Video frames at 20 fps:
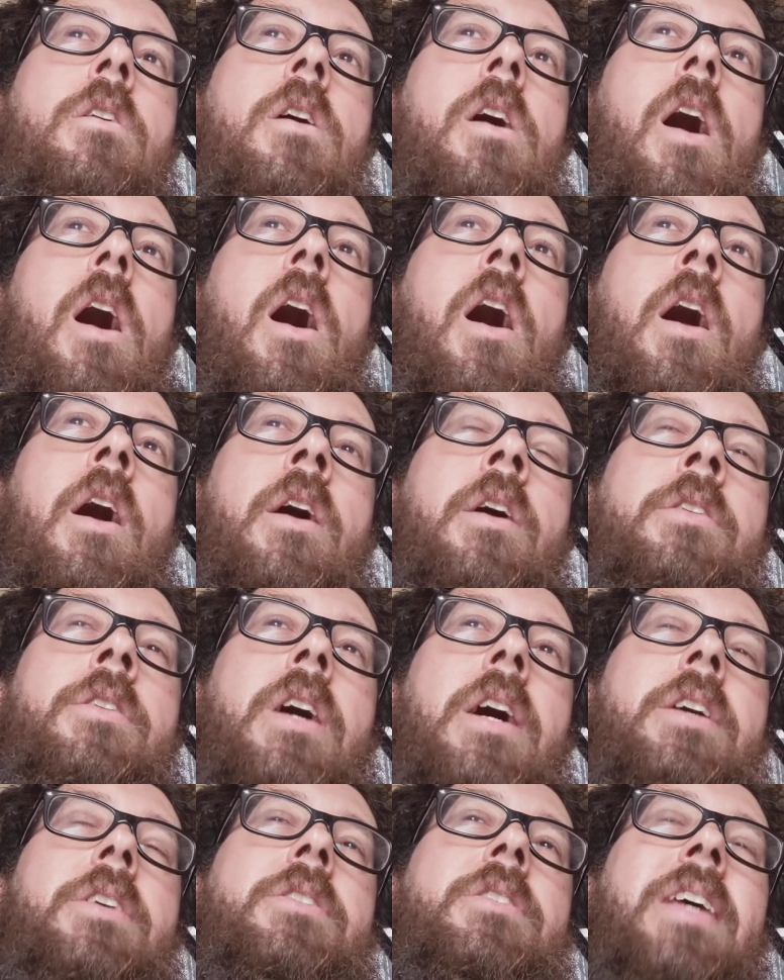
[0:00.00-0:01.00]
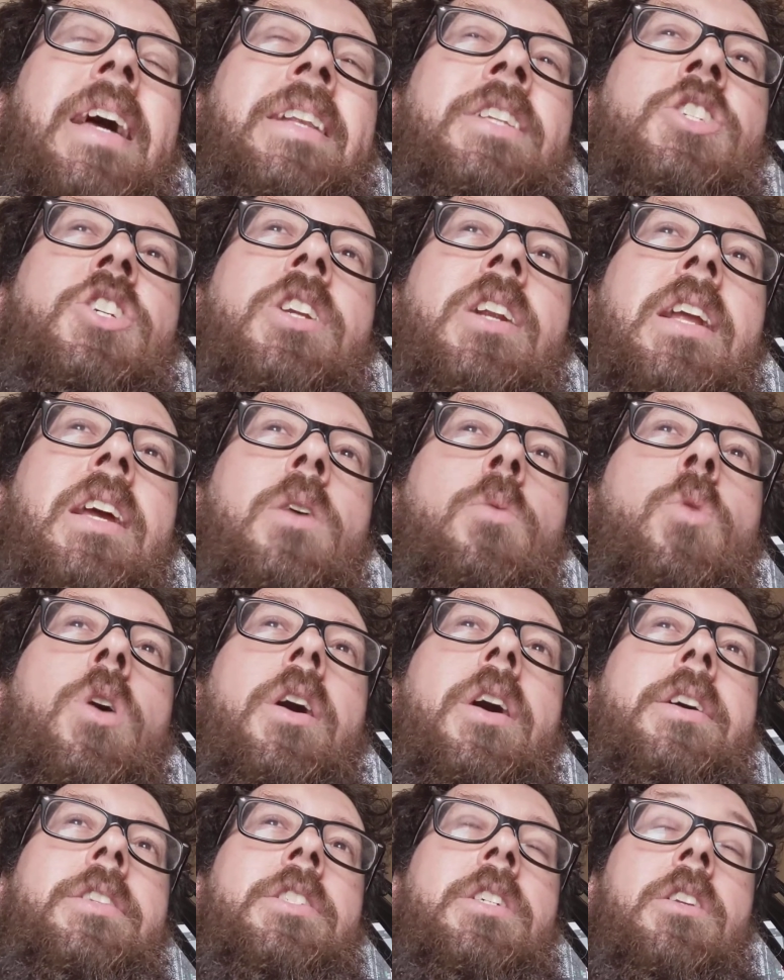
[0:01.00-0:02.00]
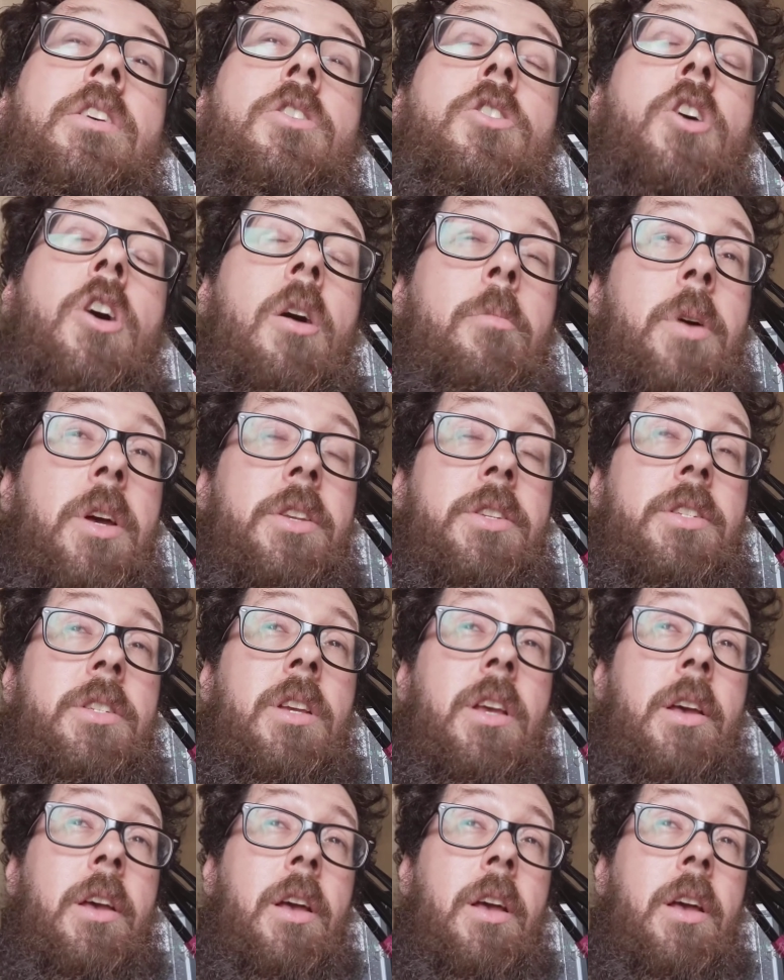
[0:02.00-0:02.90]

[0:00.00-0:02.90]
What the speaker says: And I essentially worked in a cupboard,